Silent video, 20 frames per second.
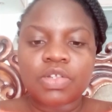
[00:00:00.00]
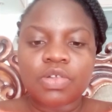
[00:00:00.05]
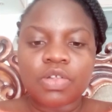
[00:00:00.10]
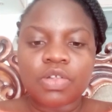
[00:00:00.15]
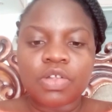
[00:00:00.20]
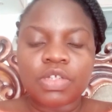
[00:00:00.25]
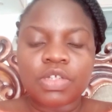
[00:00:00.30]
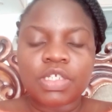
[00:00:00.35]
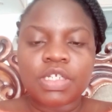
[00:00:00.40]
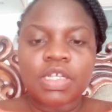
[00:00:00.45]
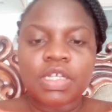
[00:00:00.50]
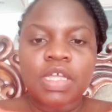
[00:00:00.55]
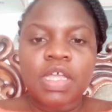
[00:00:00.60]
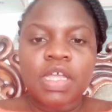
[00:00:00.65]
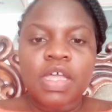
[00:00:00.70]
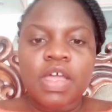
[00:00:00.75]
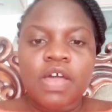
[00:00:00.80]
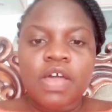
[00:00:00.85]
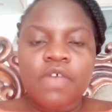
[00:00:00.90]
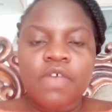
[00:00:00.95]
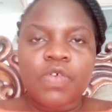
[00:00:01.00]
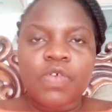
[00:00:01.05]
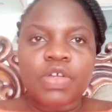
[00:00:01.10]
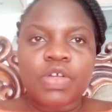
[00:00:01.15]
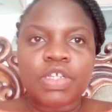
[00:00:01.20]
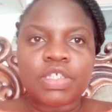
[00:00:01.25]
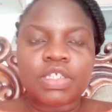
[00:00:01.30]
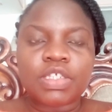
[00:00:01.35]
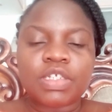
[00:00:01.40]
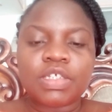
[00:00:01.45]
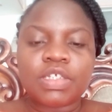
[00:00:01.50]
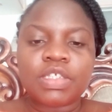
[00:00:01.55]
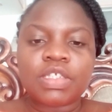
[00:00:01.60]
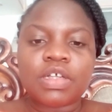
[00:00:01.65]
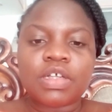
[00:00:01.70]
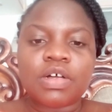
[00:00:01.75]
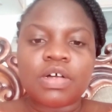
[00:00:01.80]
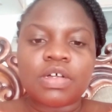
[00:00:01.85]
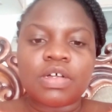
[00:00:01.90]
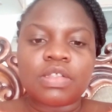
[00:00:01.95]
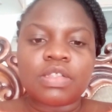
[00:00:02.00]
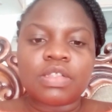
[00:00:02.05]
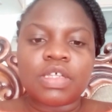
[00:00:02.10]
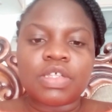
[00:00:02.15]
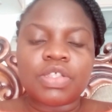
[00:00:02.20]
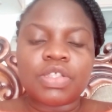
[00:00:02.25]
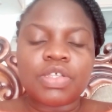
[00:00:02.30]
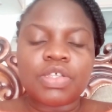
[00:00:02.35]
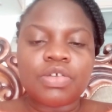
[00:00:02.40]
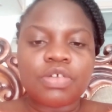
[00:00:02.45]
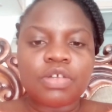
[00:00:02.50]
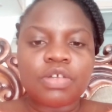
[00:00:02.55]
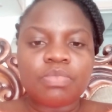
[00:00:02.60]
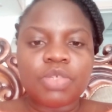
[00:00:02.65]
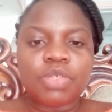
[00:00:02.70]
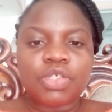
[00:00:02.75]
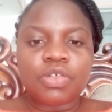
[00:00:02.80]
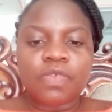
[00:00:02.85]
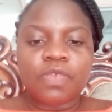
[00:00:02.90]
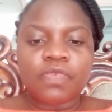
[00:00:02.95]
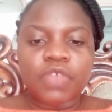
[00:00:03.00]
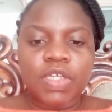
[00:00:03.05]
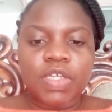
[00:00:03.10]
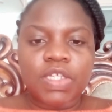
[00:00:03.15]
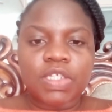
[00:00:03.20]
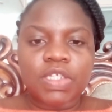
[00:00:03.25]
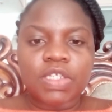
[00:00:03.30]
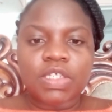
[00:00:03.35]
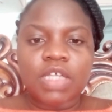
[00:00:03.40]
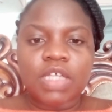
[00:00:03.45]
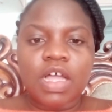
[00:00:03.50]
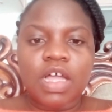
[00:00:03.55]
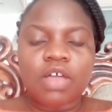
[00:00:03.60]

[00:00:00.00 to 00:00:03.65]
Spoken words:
technology. For instance, the theory bit of it,